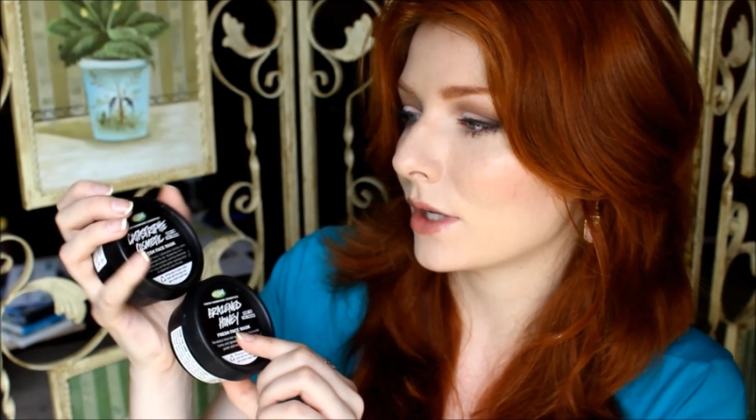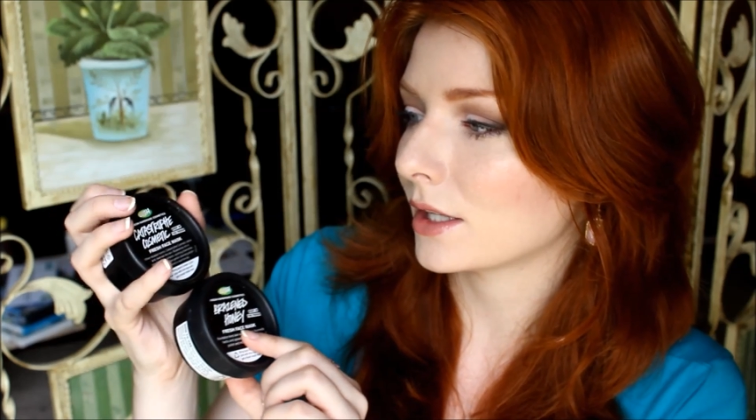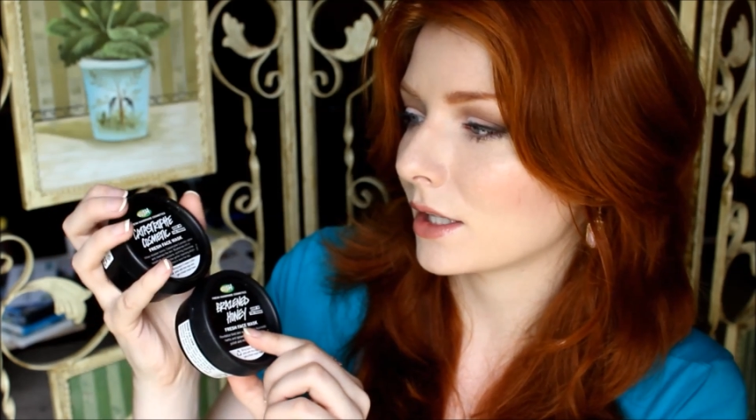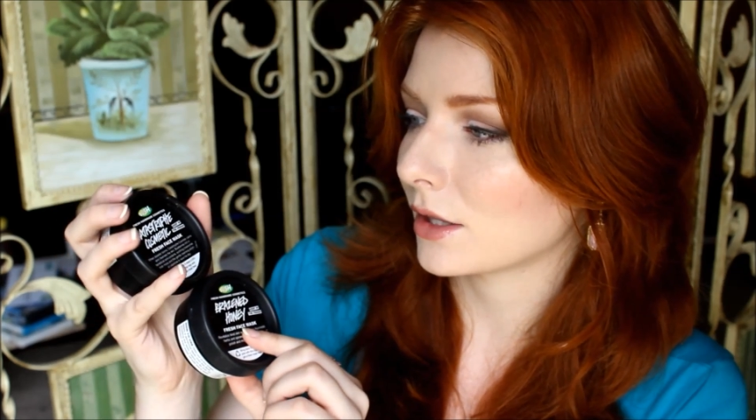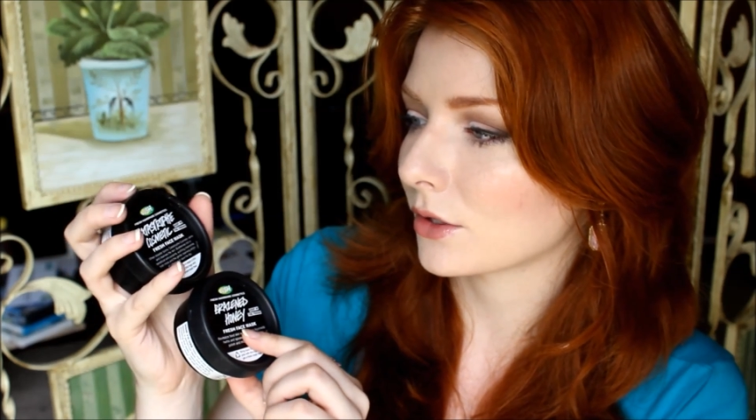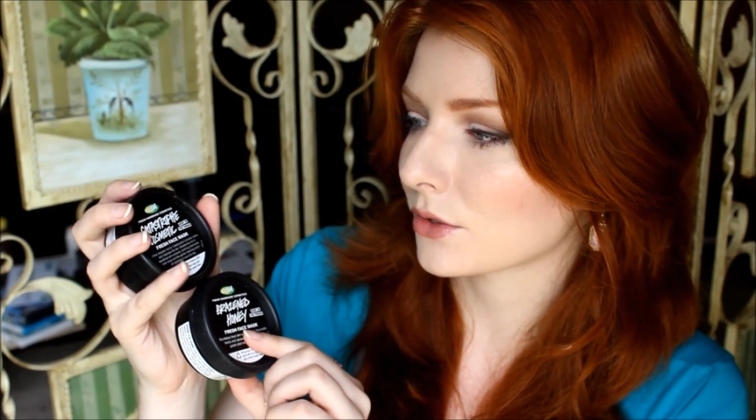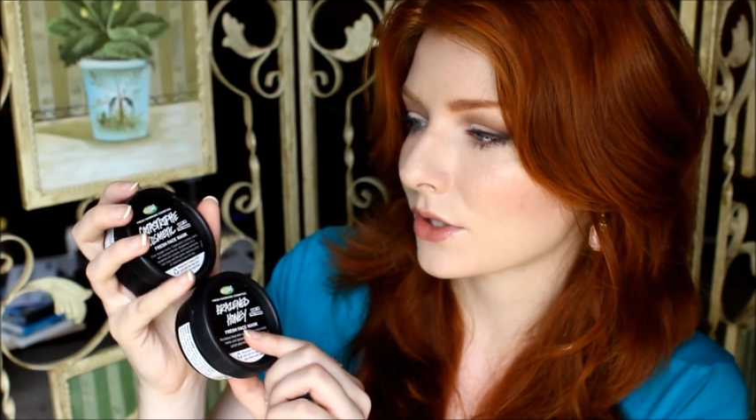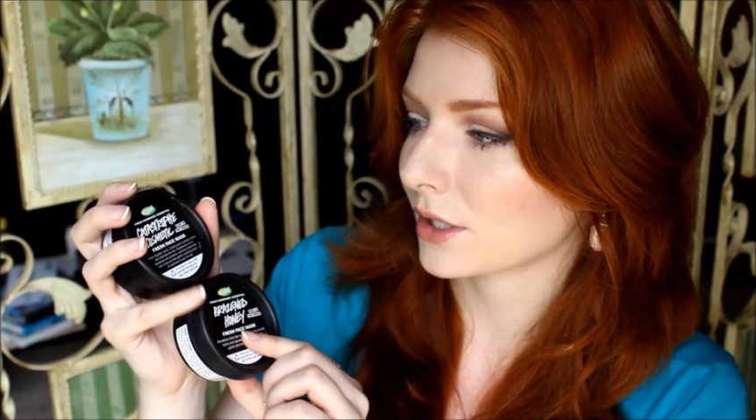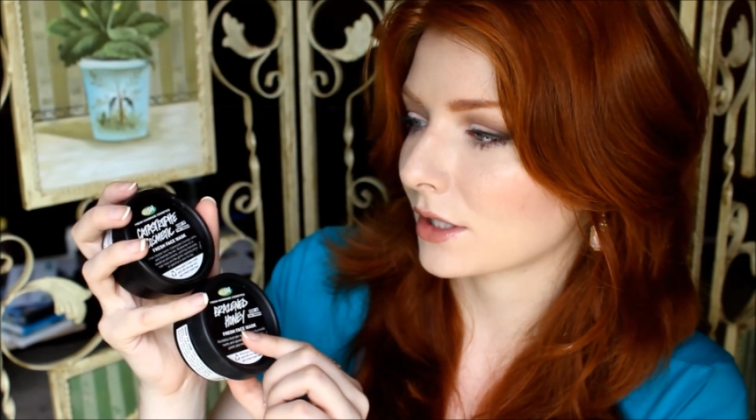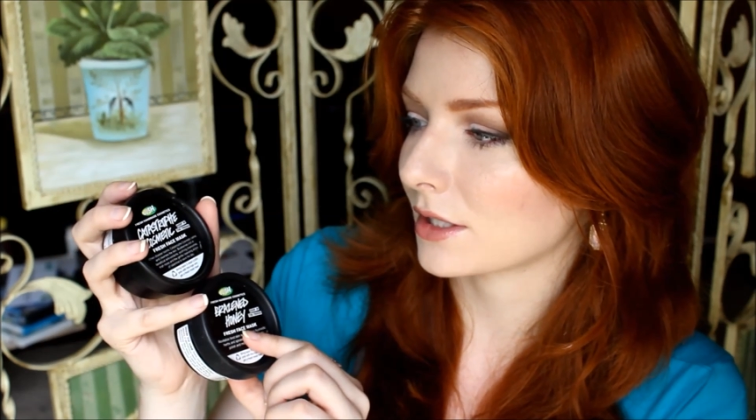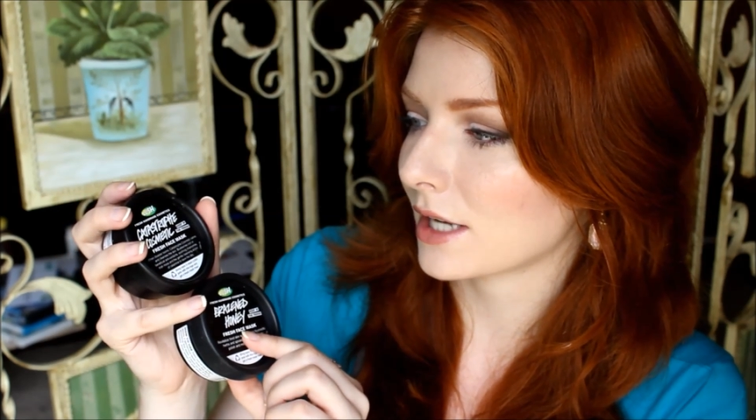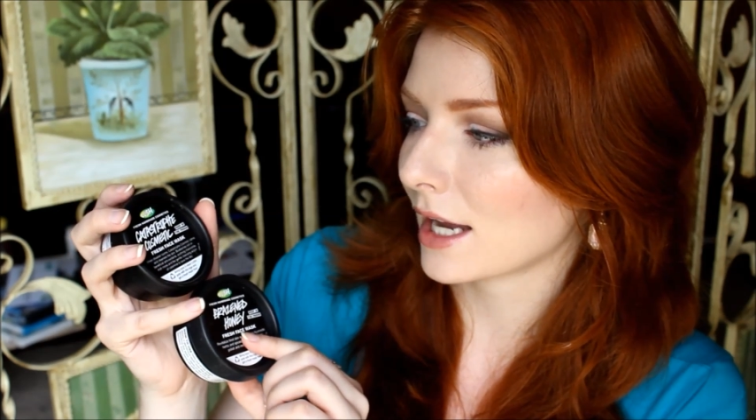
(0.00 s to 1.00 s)
And then there's the
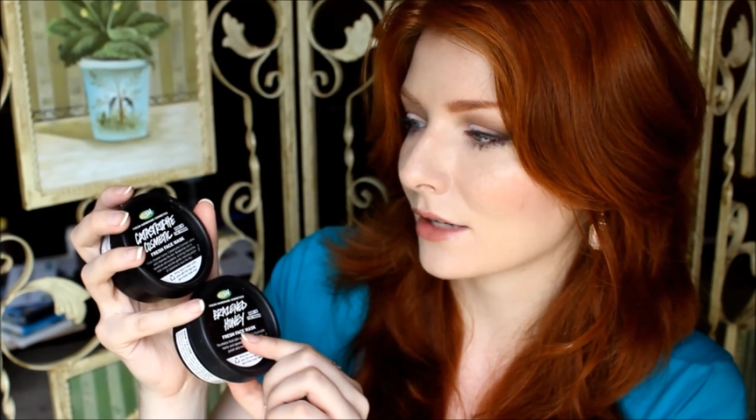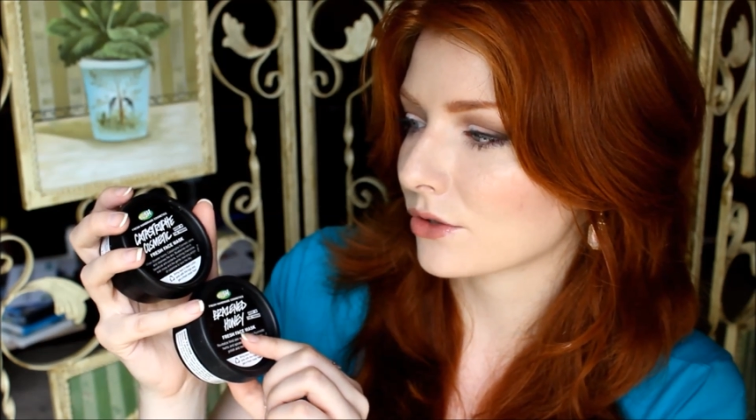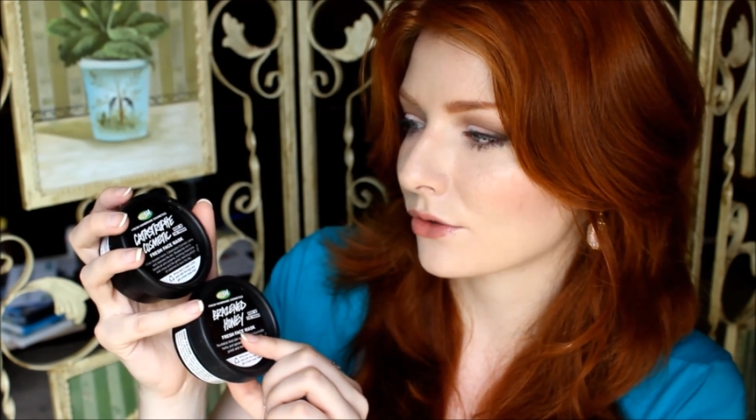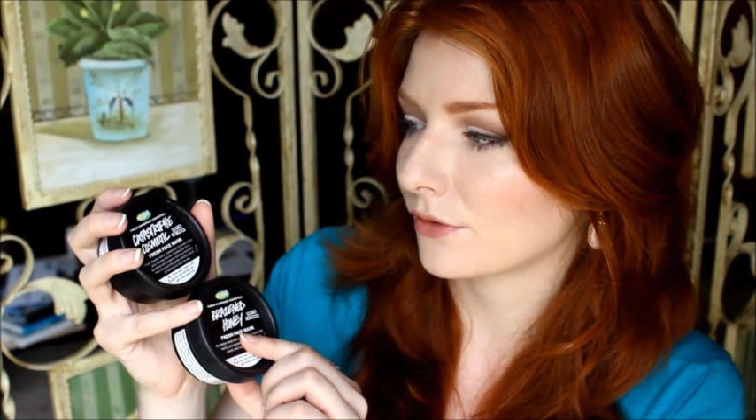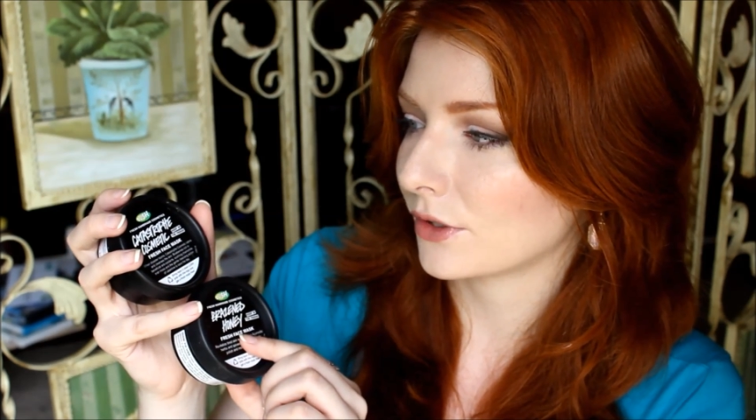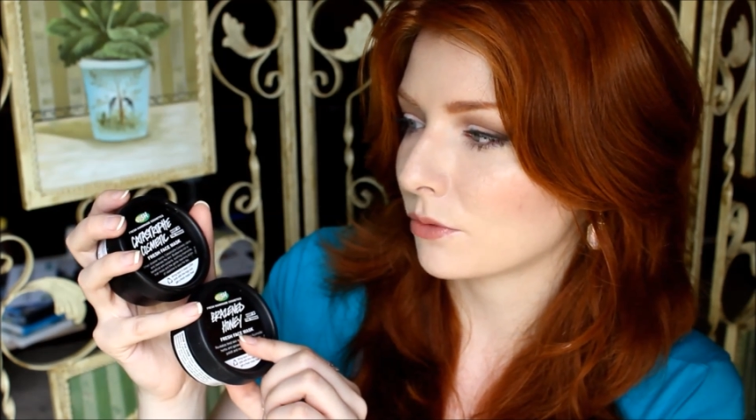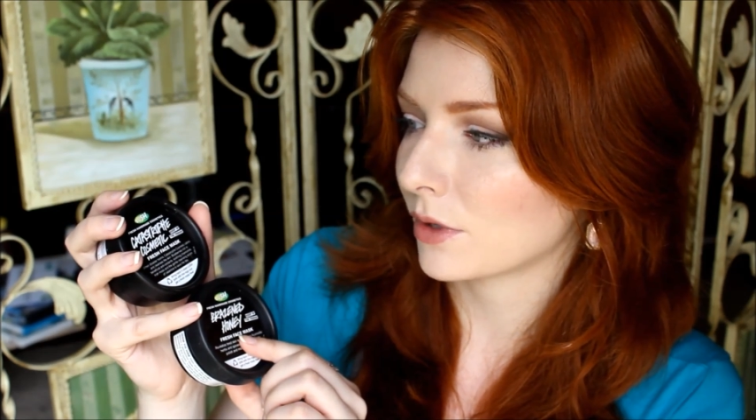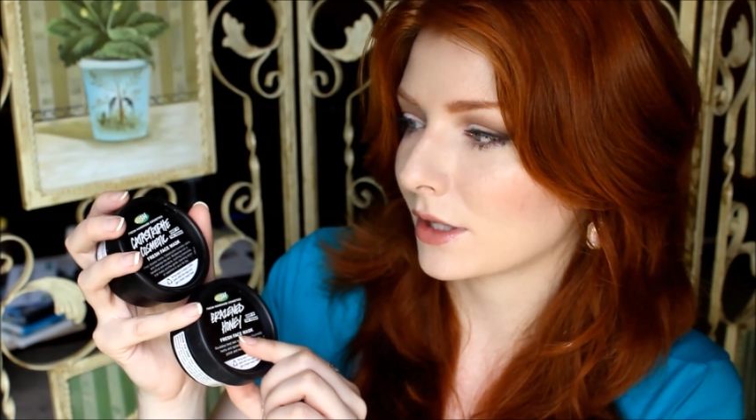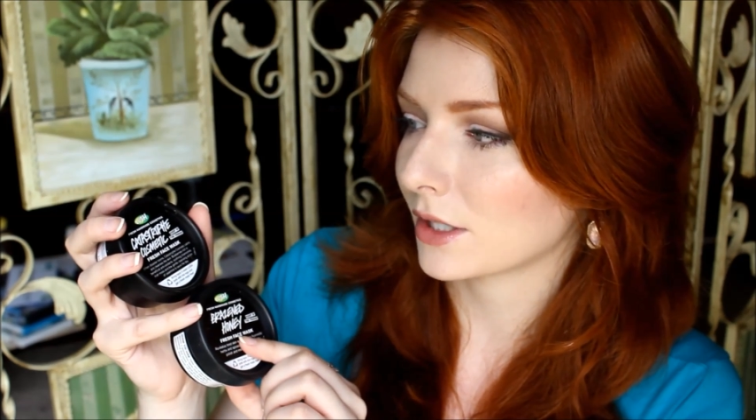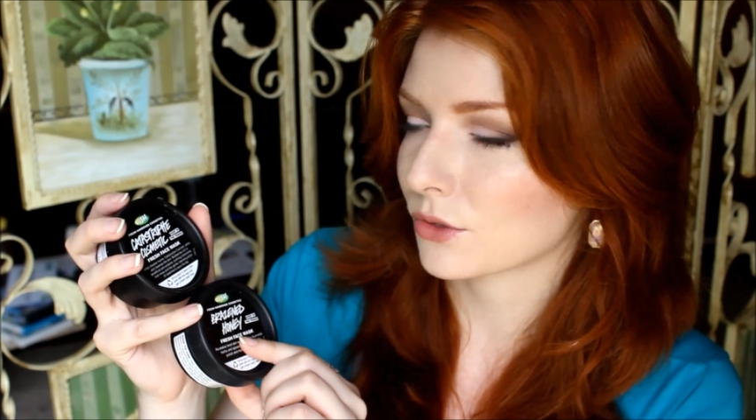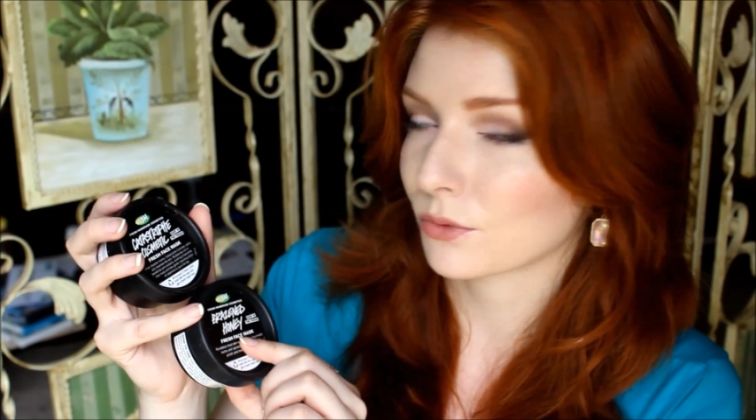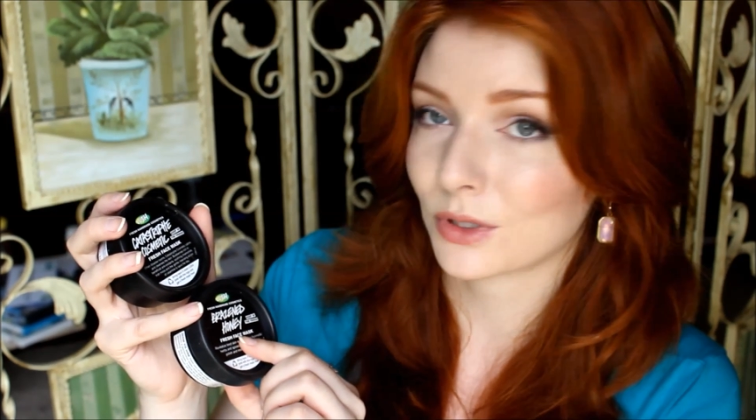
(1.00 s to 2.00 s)
Catastrophe one
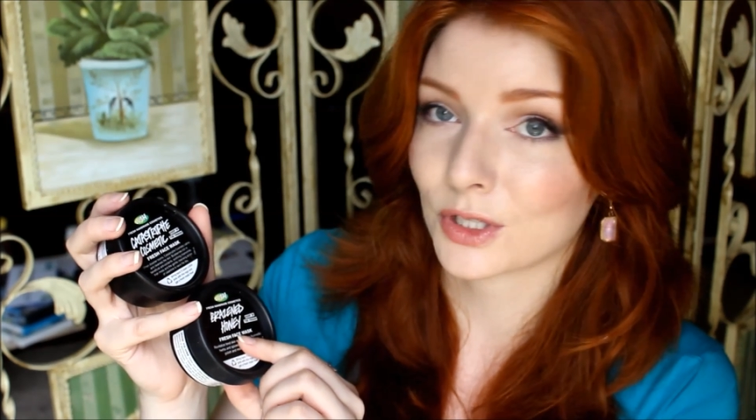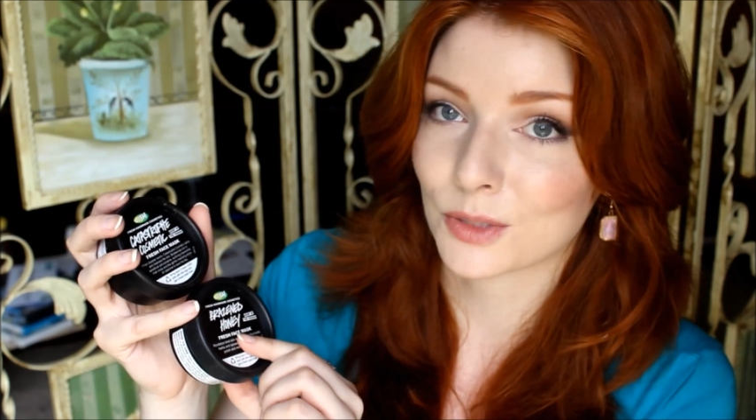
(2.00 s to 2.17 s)
that's really